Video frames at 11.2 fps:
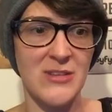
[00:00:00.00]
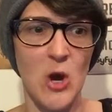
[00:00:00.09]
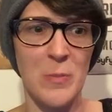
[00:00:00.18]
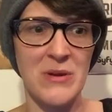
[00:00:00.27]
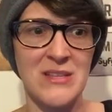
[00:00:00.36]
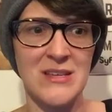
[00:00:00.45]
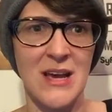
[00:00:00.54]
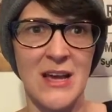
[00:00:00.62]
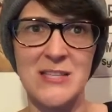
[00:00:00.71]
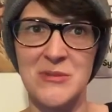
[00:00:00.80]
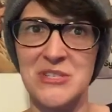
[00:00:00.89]
opened its
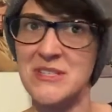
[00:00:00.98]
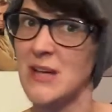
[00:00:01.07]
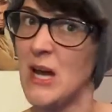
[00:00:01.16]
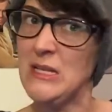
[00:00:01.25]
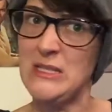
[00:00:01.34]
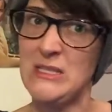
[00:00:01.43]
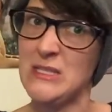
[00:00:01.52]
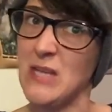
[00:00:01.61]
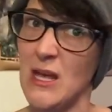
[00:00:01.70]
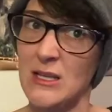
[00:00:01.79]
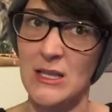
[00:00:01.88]
eyes, which is
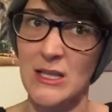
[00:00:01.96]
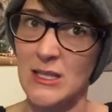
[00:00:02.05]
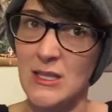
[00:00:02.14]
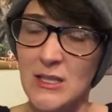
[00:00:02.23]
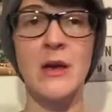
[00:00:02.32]
unsettling.